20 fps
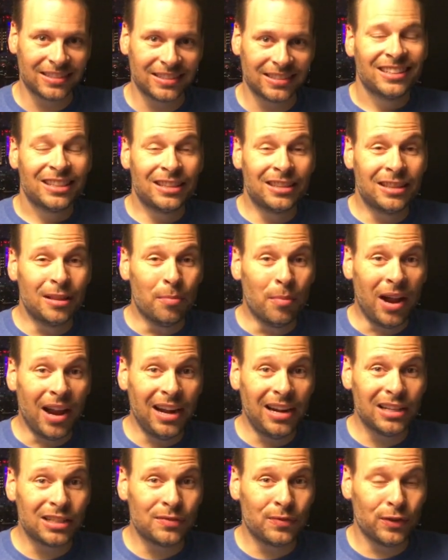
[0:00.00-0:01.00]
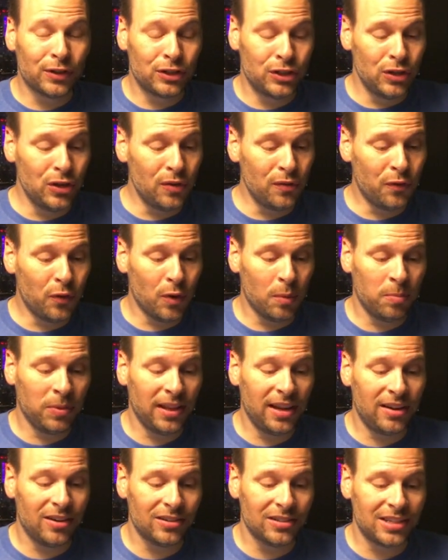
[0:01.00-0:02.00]
The Mind is for two to four
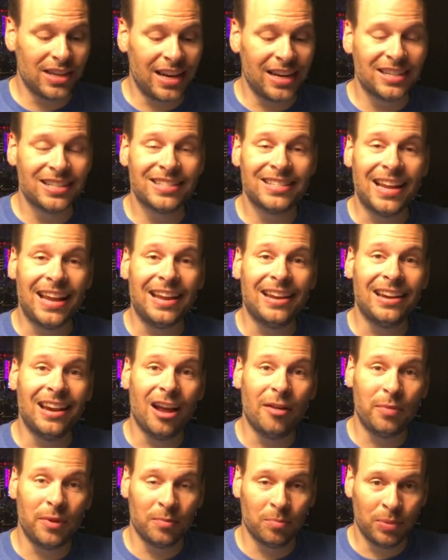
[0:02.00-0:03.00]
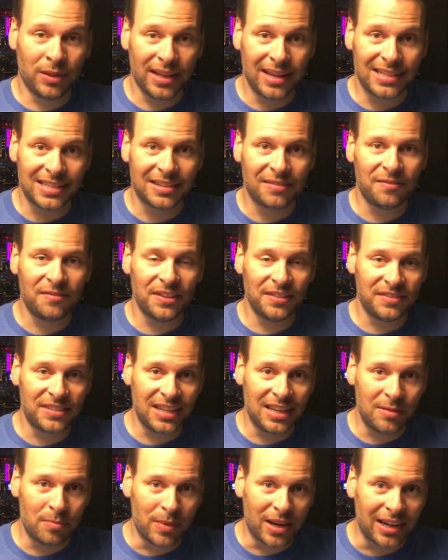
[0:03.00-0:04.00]
players ages 8 and up and plays in
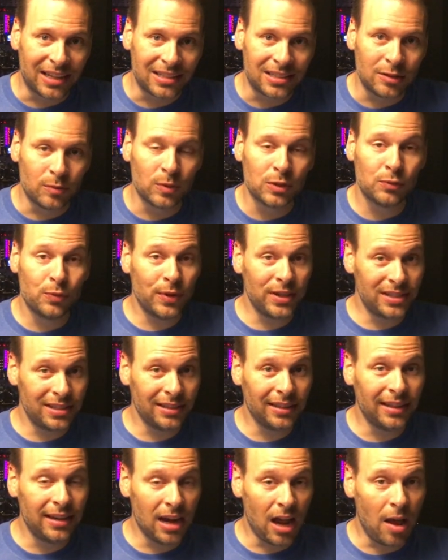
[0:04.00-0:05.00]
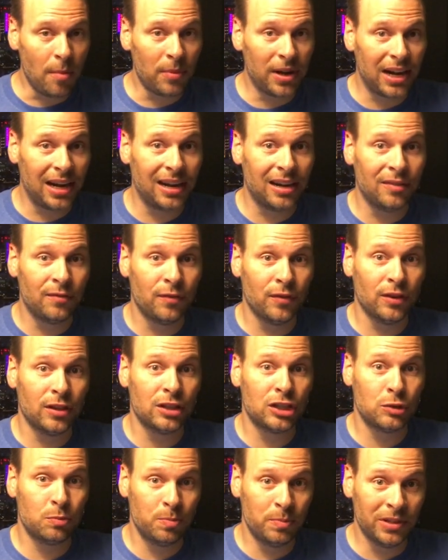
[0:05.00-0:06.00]
15 minutes and was recently nominated for the
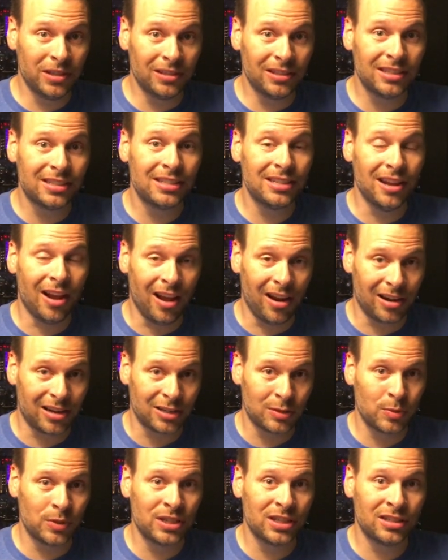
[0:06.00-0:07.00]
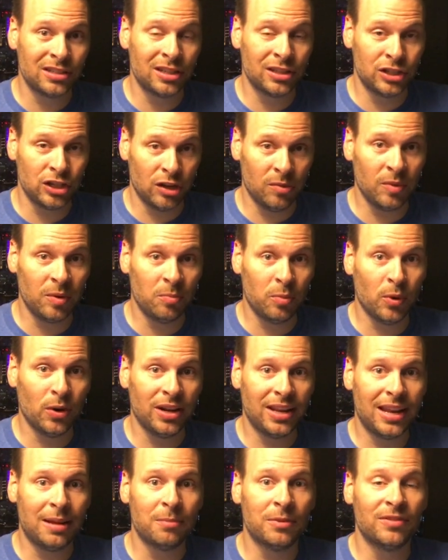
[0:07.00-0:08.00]
Spiel des Jahres, which is the German board
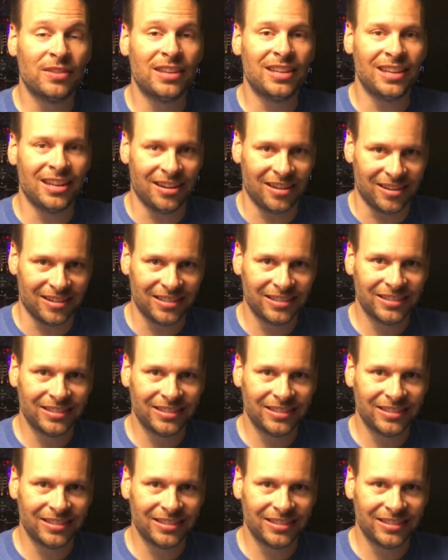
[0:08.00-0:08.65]
game of the year.